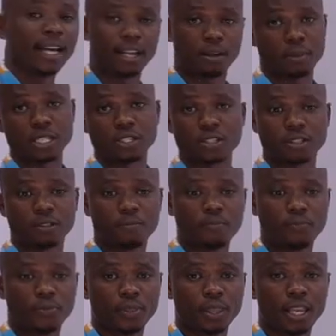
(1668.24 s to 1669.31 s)
elements.
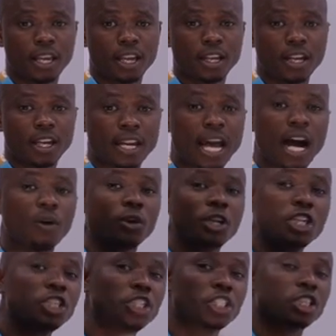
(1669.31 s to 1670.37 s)
Now
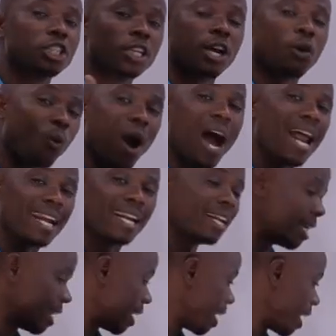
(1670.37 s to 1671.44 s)
each one
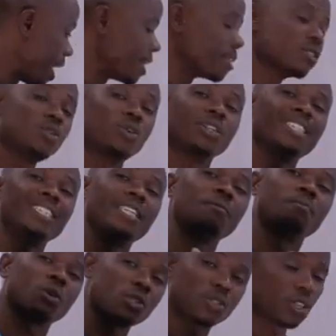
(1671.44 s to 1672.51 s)
has got the
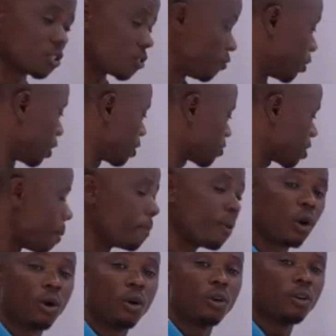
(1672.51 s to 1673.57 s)
process. For
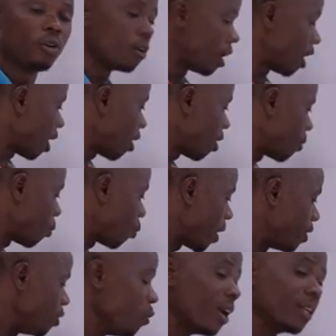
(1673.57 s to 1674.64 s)
example,
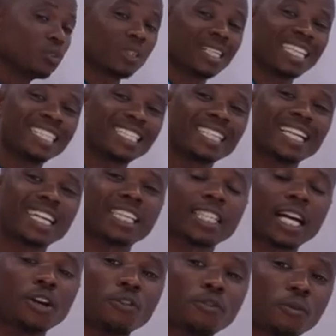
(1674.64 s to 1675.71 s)
when you want to get the
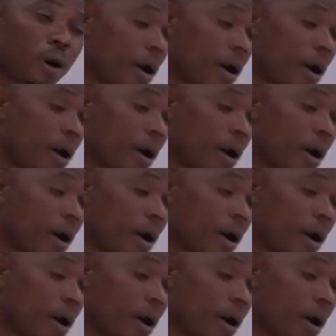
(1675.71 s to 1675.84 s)
cation,